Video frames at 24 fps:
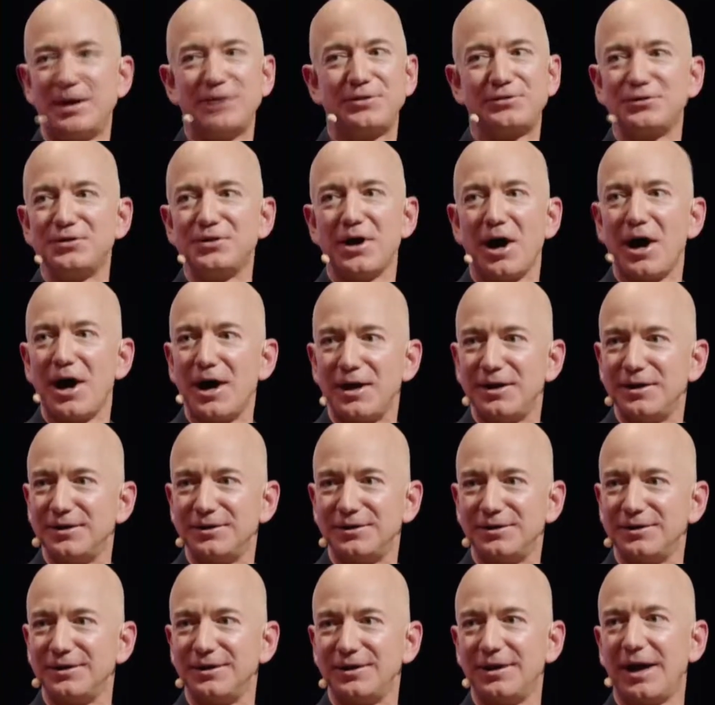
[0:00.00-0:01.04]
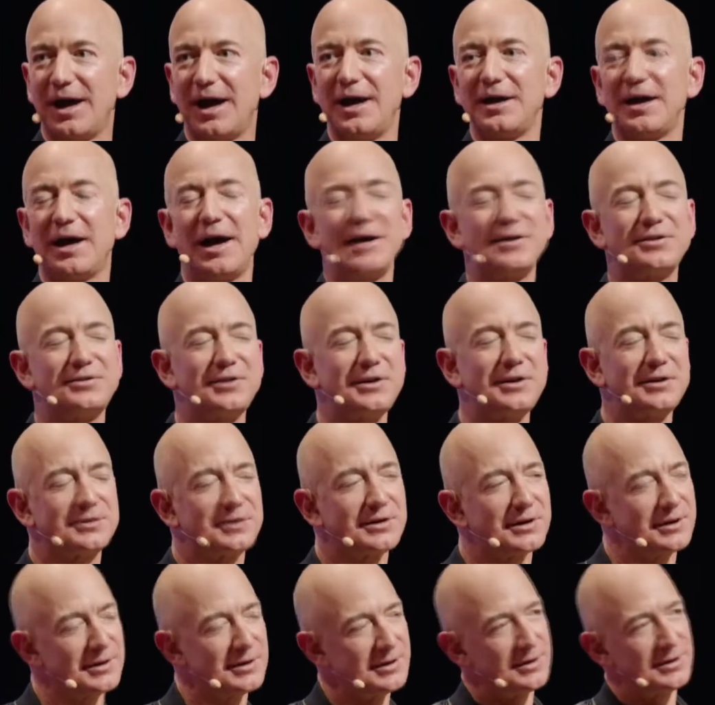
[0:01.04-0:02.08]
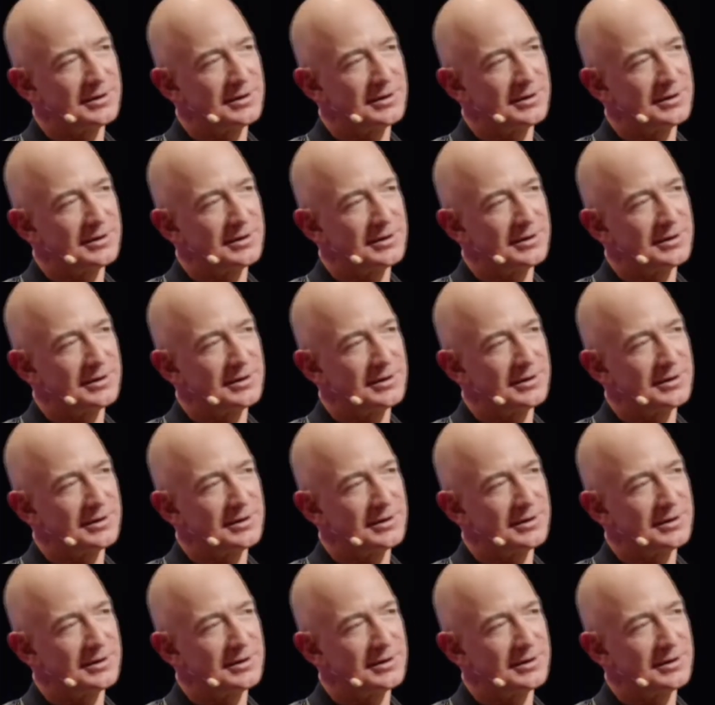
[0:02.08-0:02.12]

it's not. I think that